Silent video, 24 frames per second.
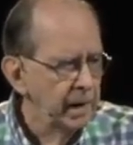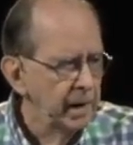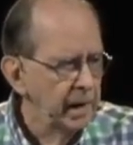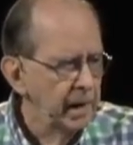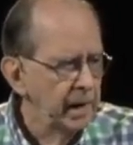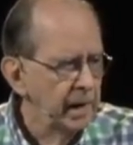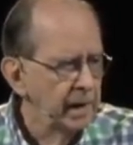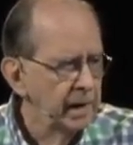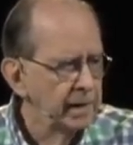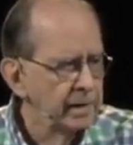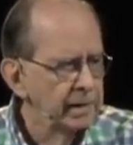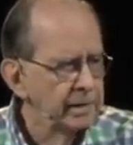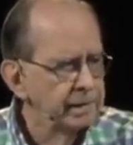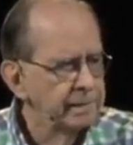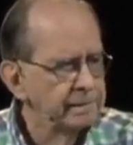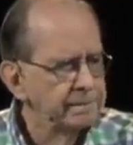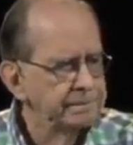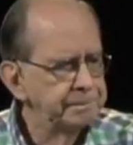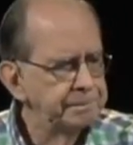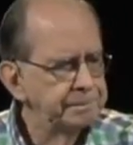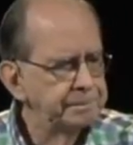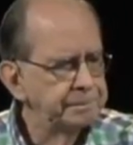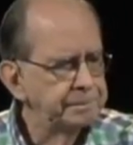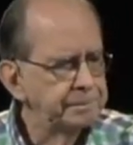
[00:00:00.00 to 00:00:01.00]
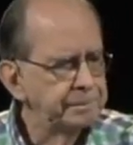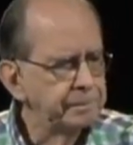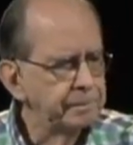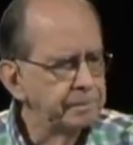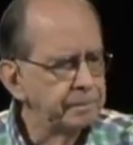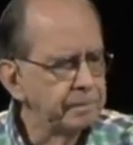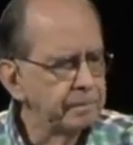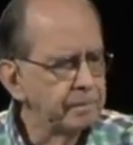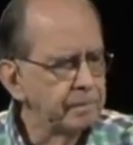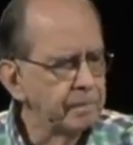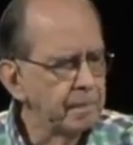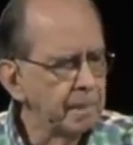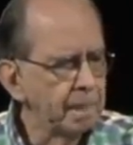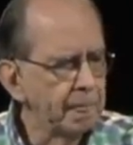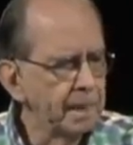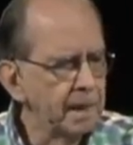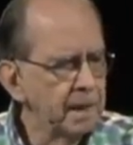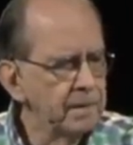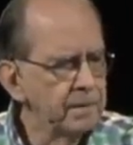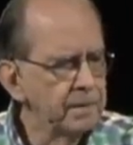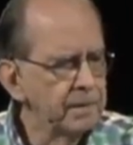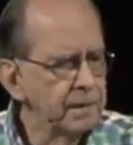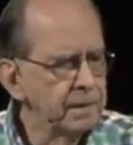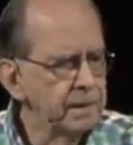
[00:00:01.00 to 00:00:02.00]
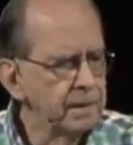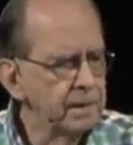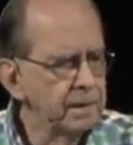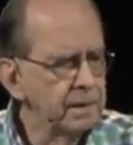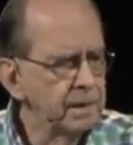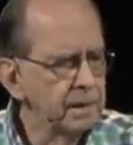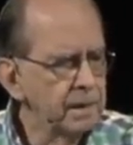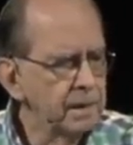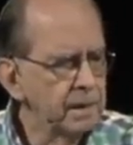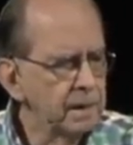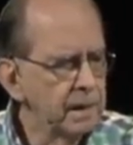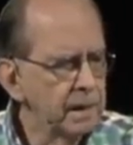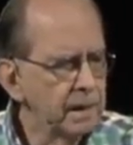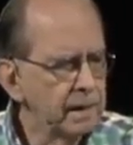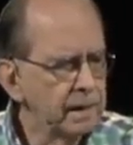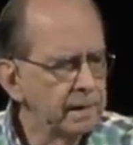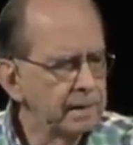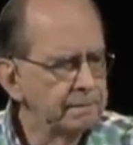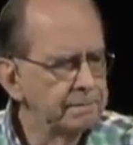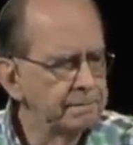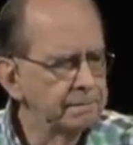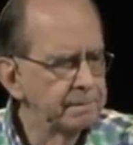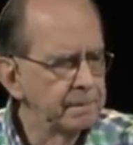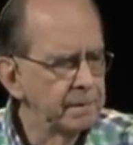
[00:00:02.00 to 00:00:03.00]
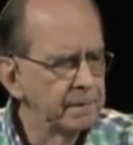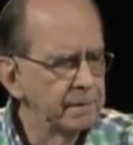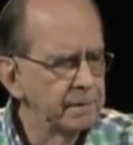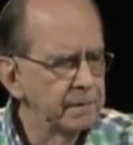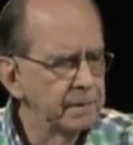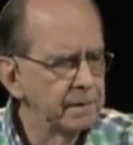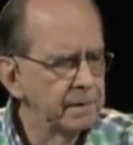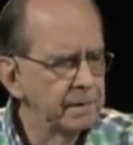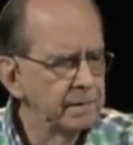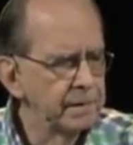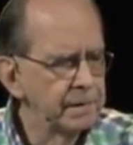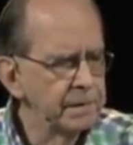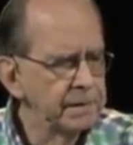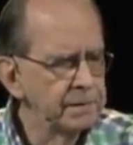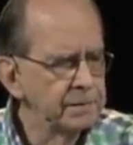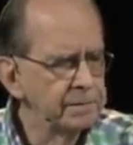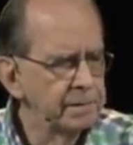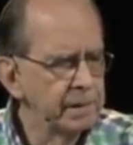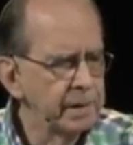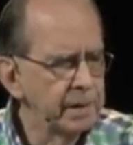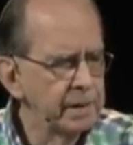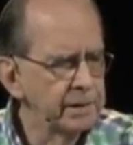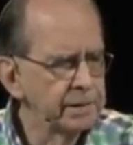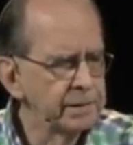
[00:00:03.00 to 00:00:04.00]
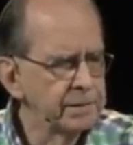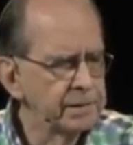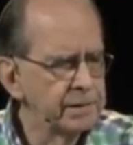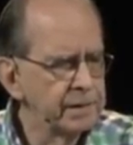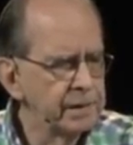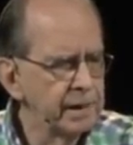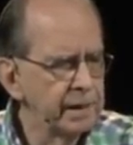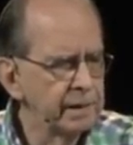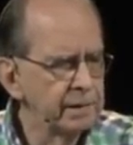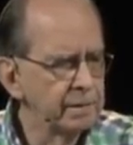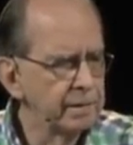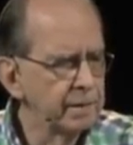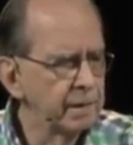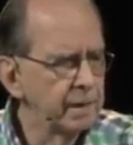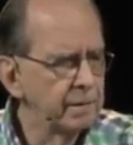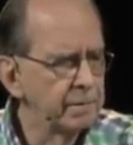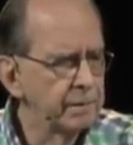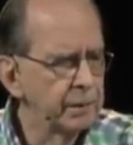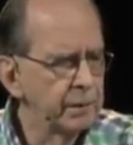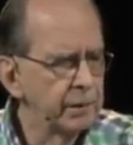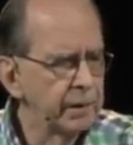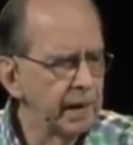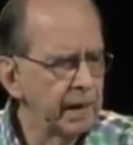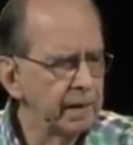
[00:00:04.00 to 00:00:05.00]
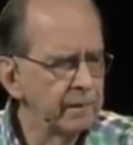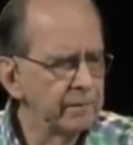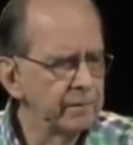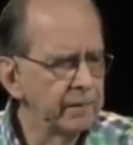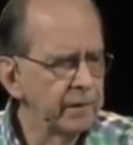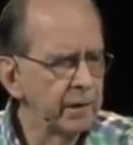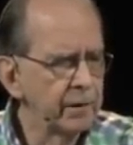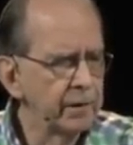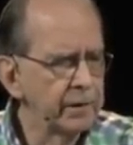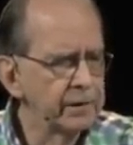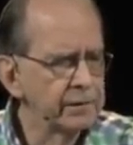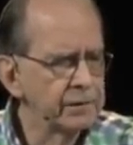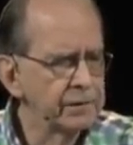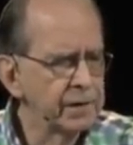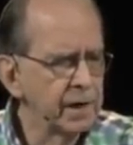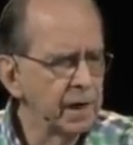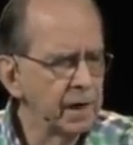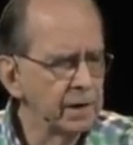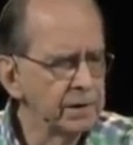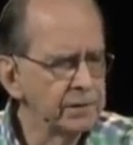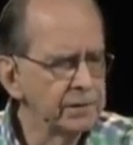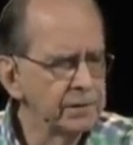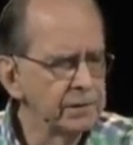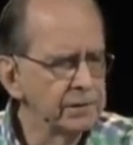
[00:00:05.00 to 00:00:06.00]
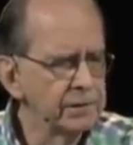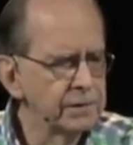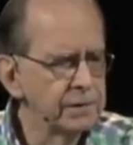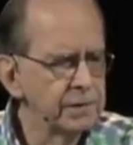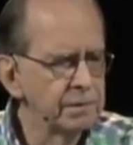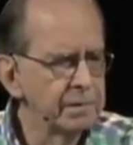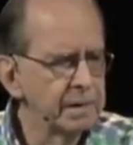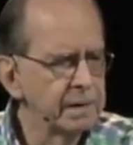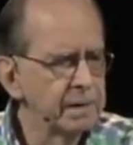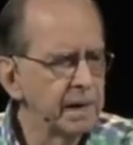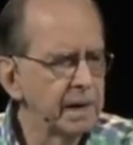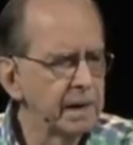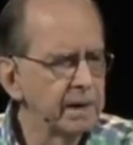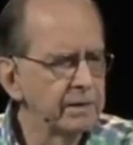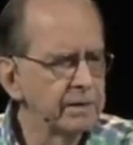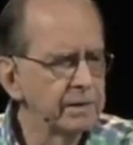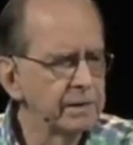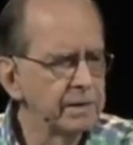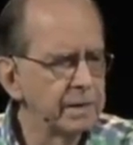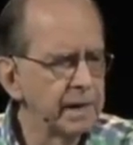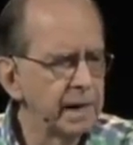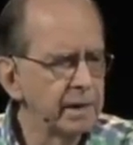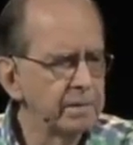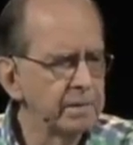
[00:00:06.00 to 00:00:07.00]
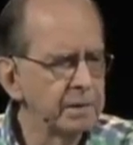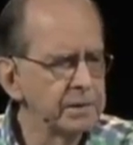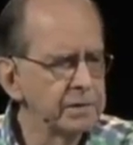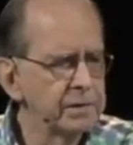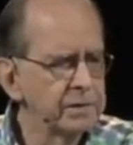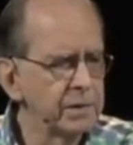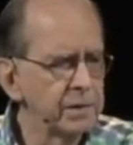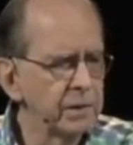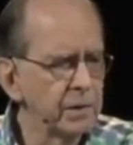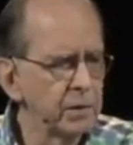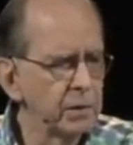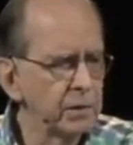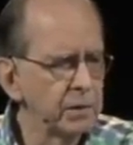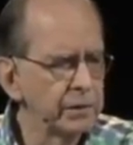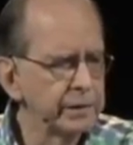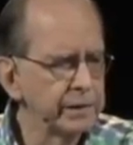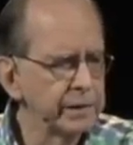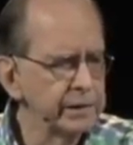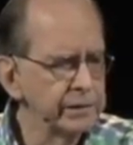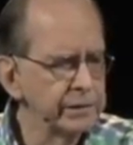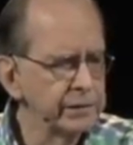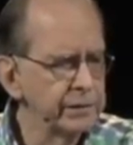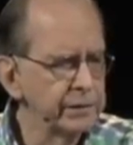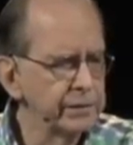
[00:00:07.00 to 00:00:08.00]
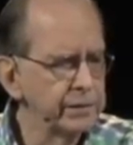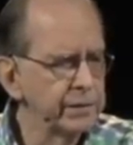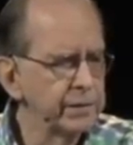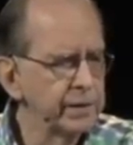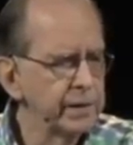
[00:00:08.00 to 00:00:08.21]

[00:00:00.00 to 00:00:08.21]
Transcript: And these bugs then put out various toxins and began to damage the local tissue.